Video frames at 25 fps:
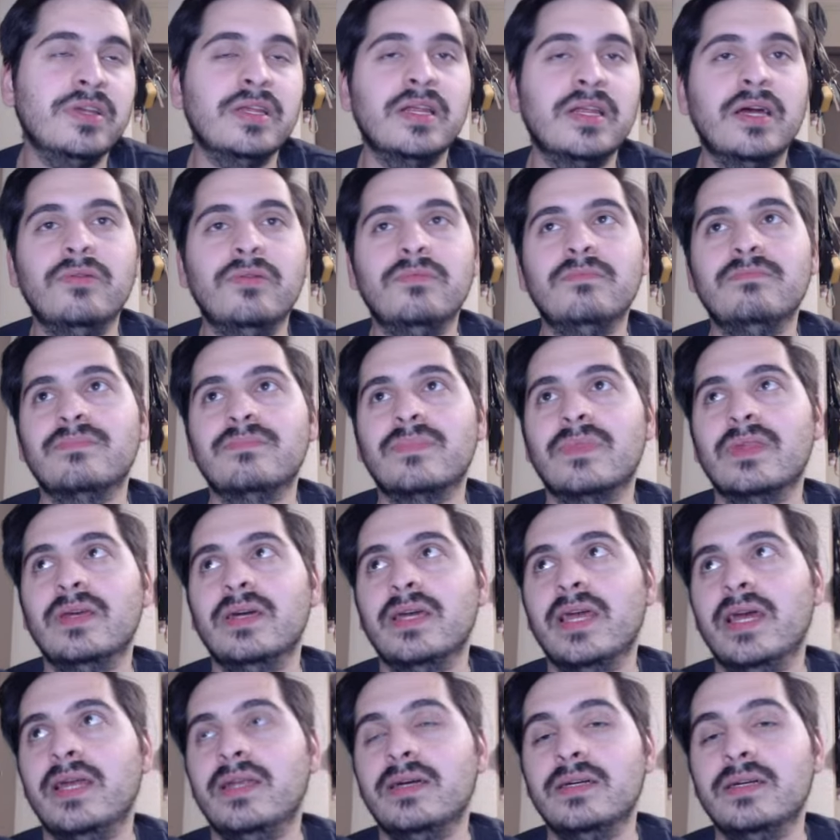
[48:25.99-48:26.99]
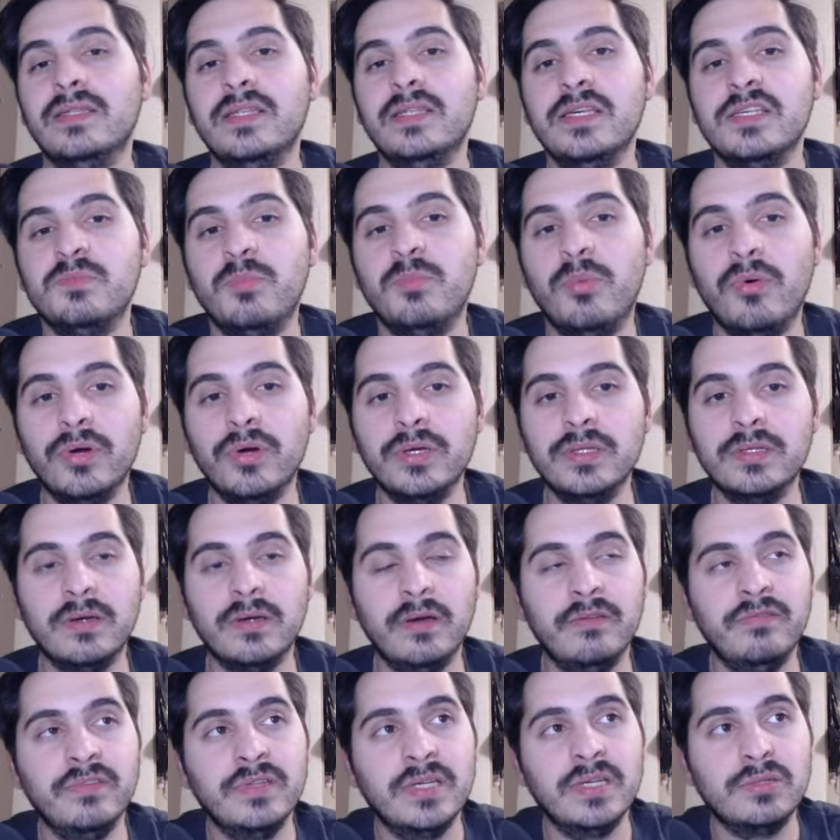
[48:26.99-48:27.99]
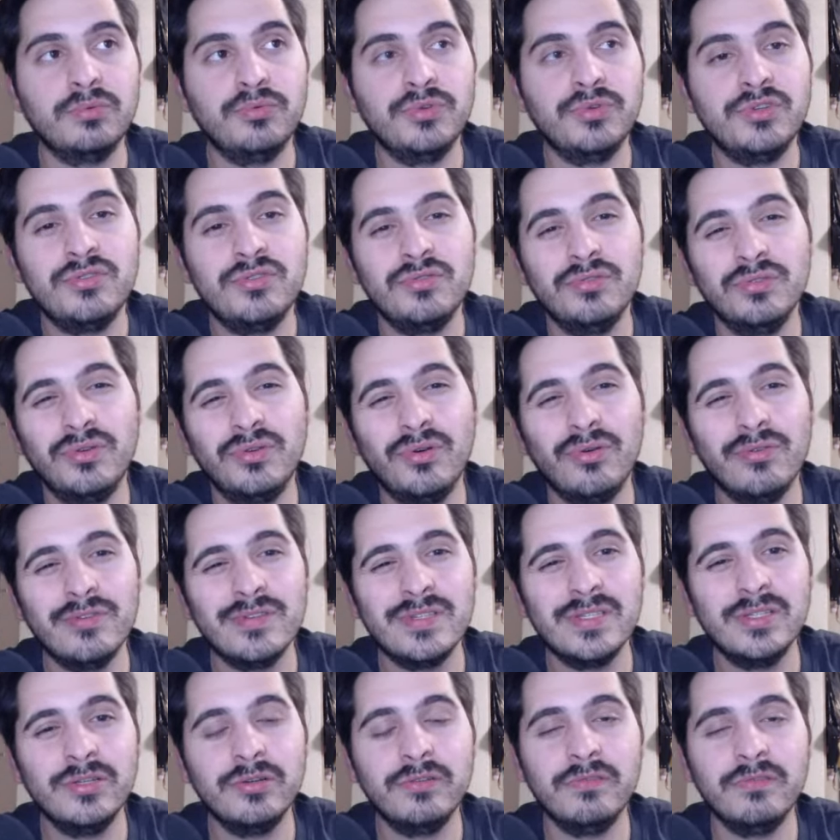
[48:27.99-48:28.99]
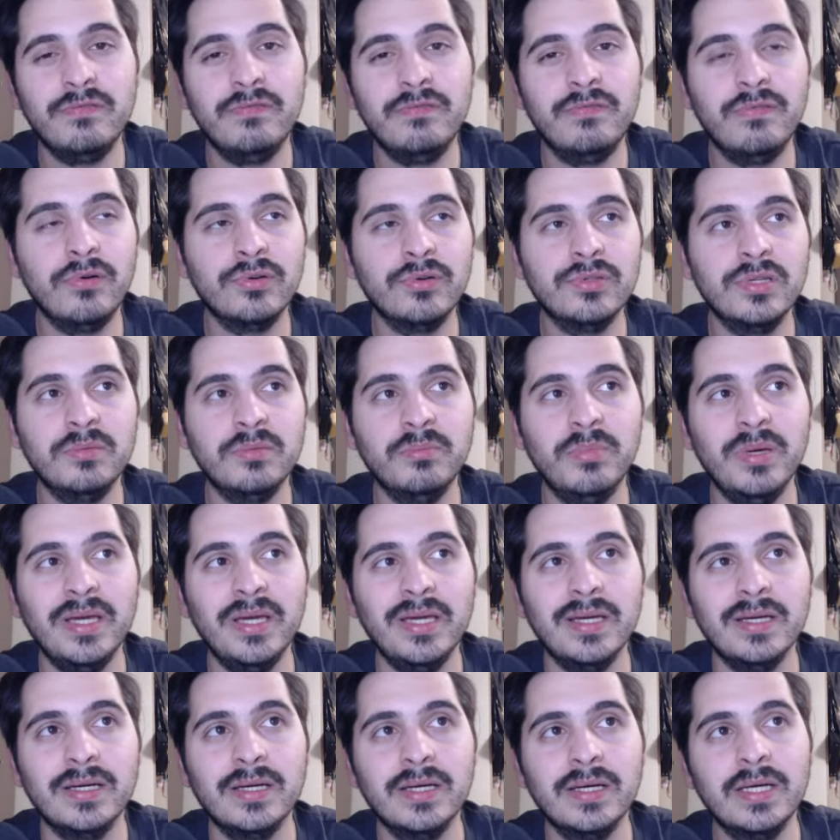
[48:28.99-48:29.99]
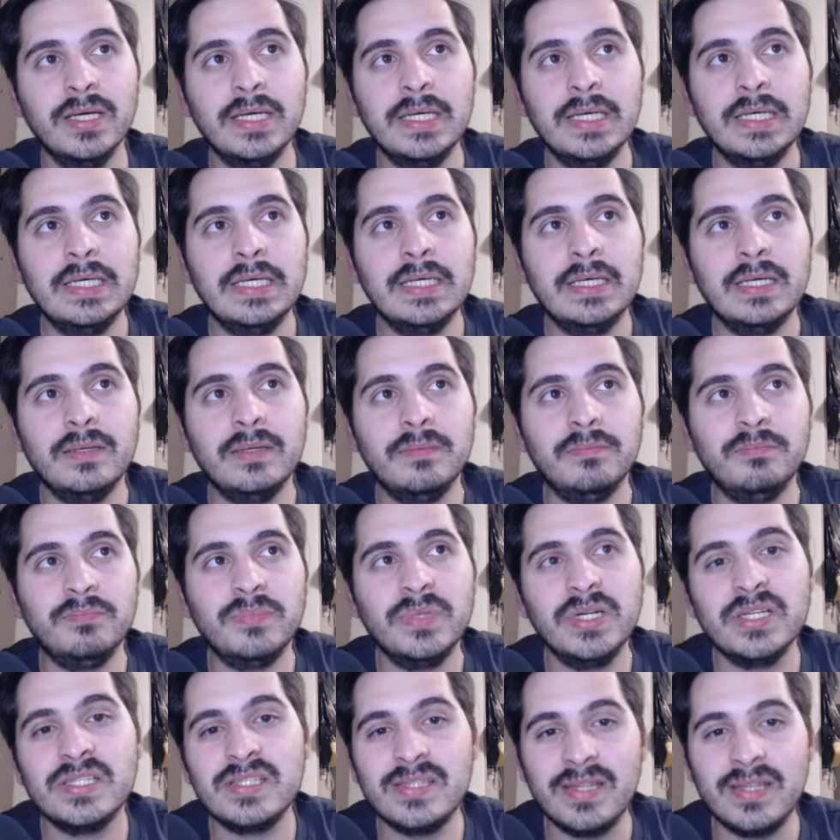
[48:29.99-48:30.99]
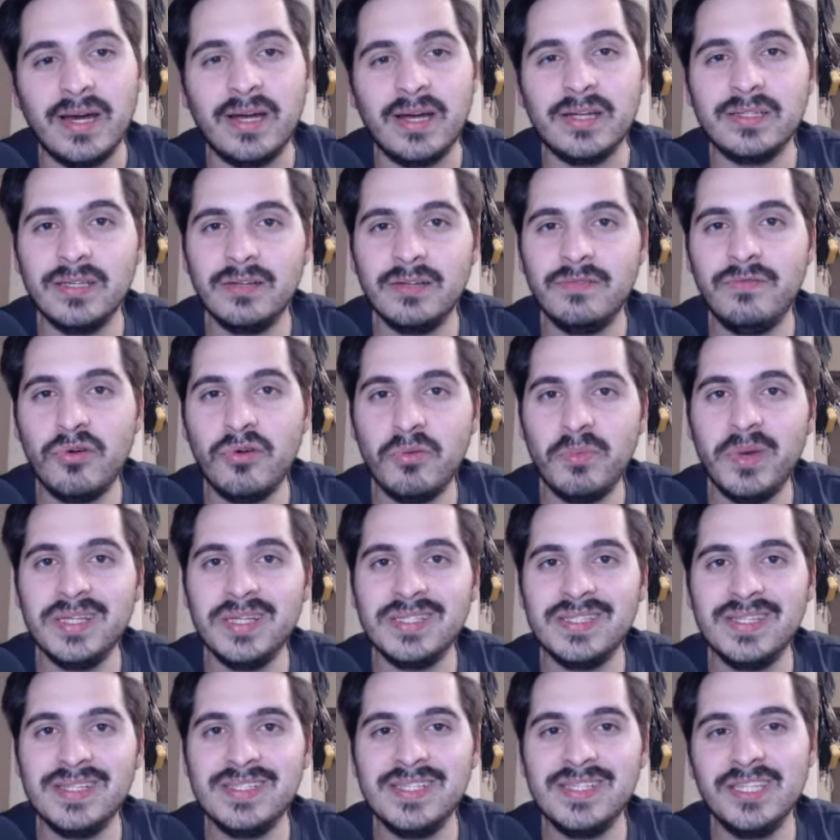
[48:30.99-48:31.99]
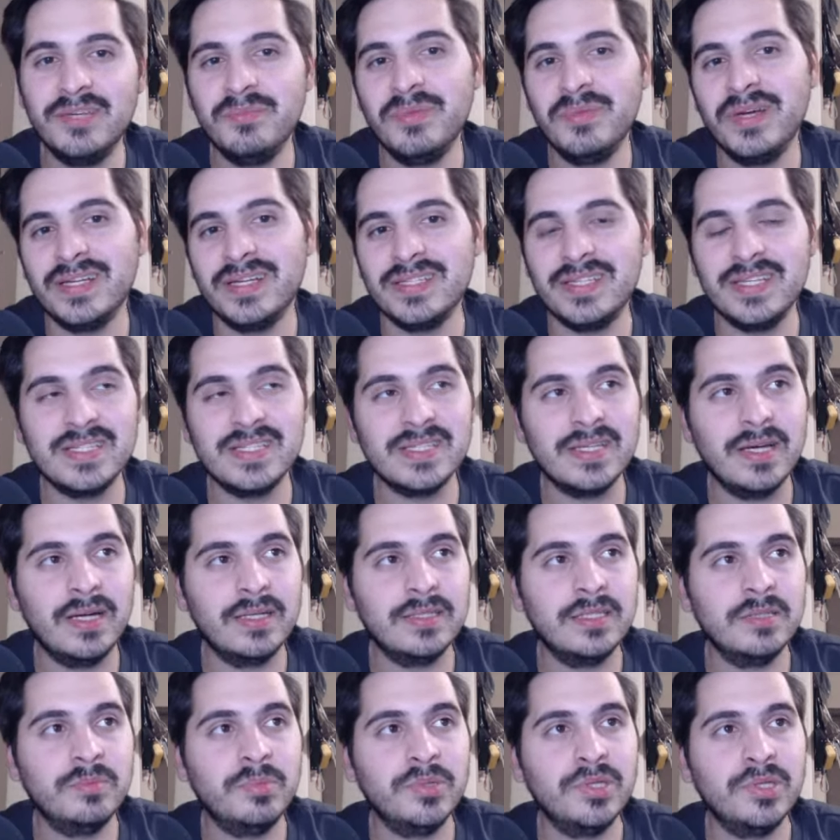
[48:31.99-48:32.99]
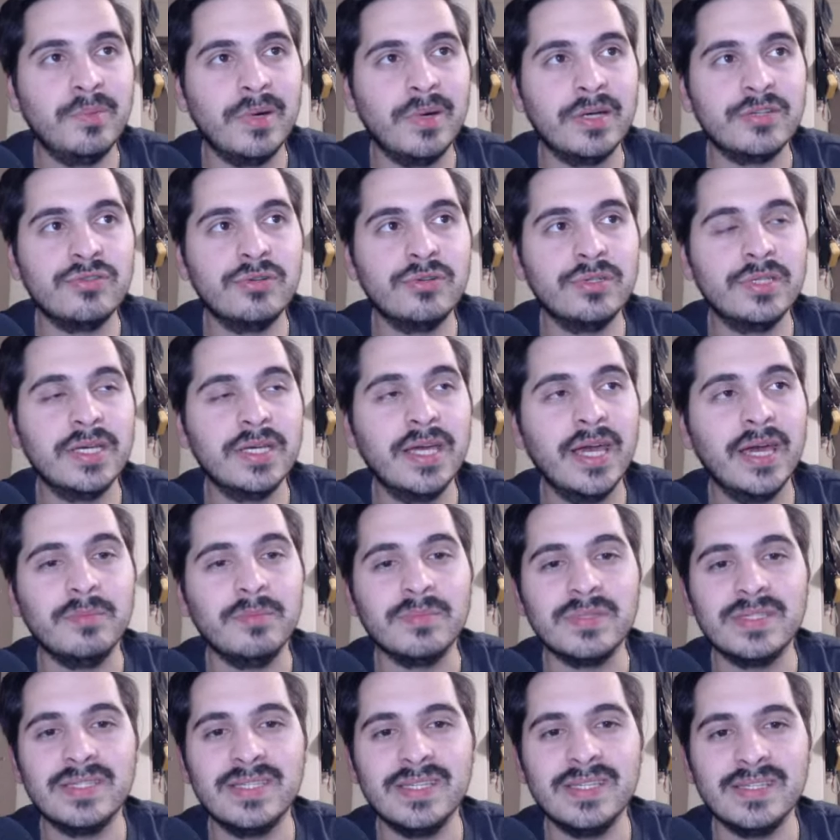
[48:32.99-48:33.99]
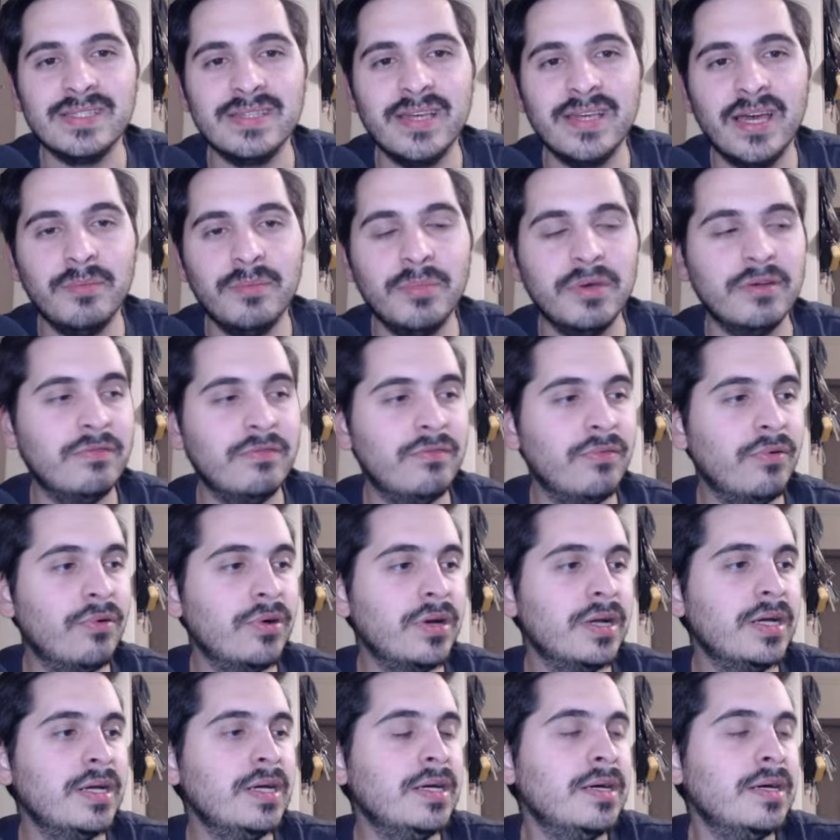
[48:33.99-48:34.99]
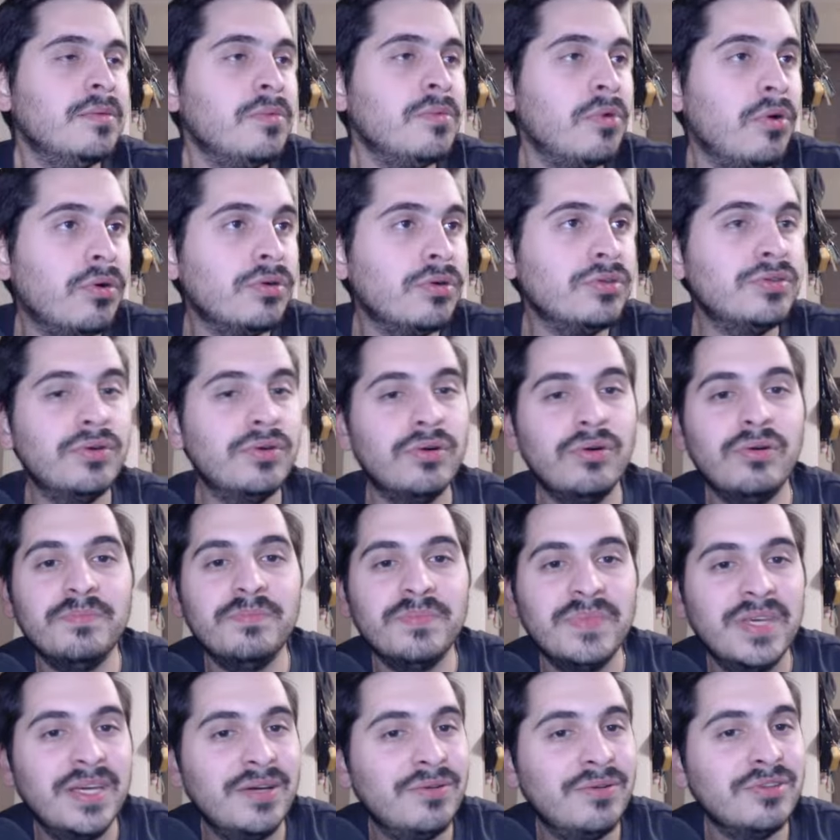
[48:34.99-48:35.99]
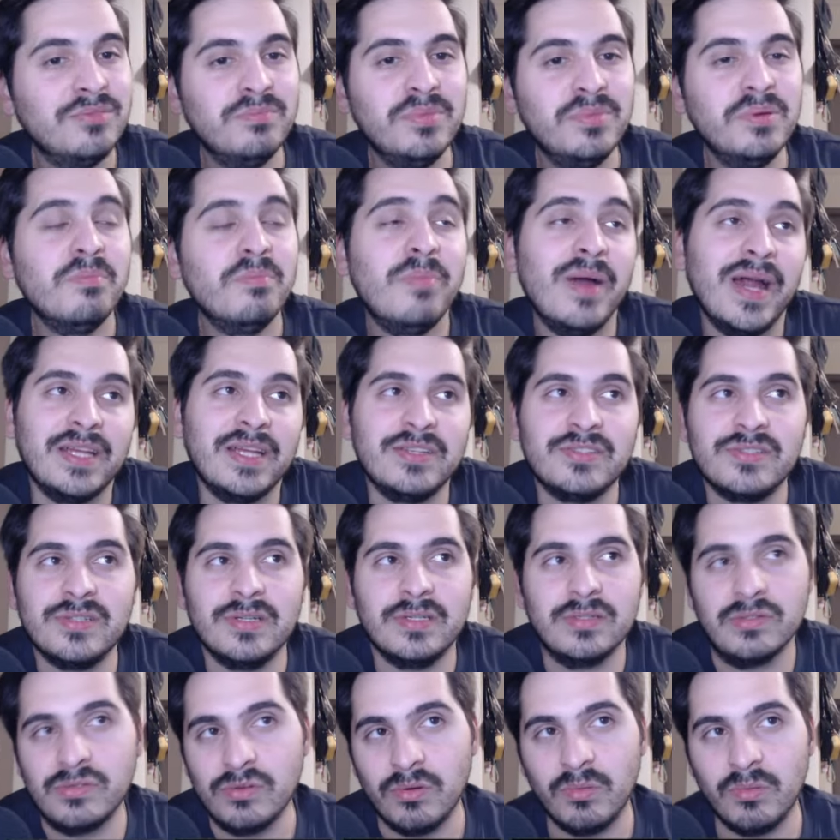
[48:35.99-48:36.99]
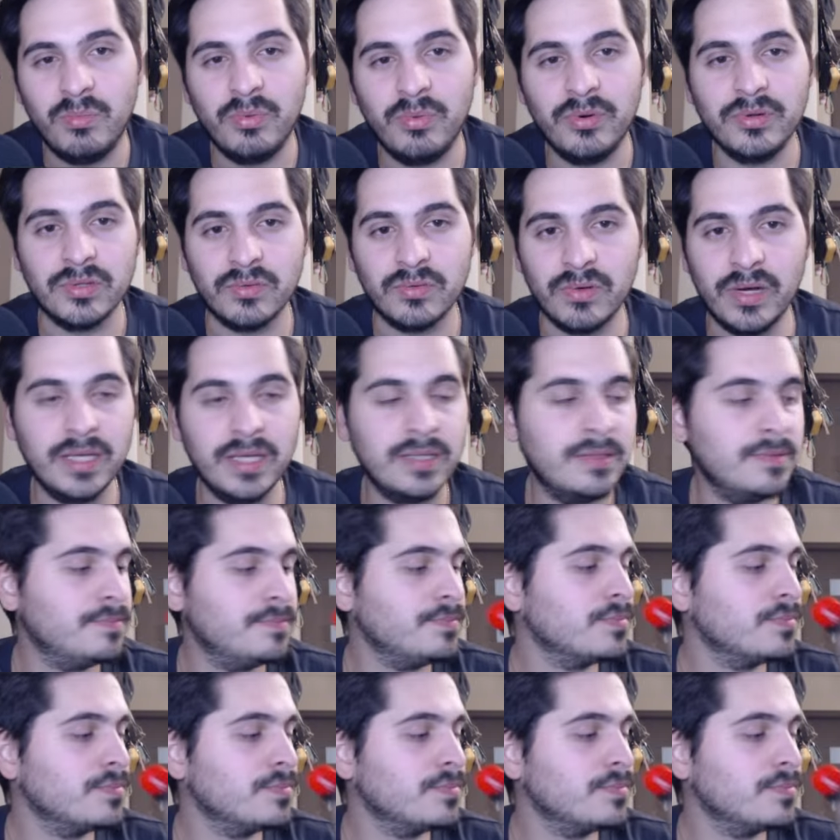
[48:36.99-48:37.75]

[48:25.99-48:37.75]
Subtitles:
Now, again, at this point, I think that we should consider Foden being a starter for Manchester City because he started pretty much all the games since Game Week 4, although he could be benched at some point, right?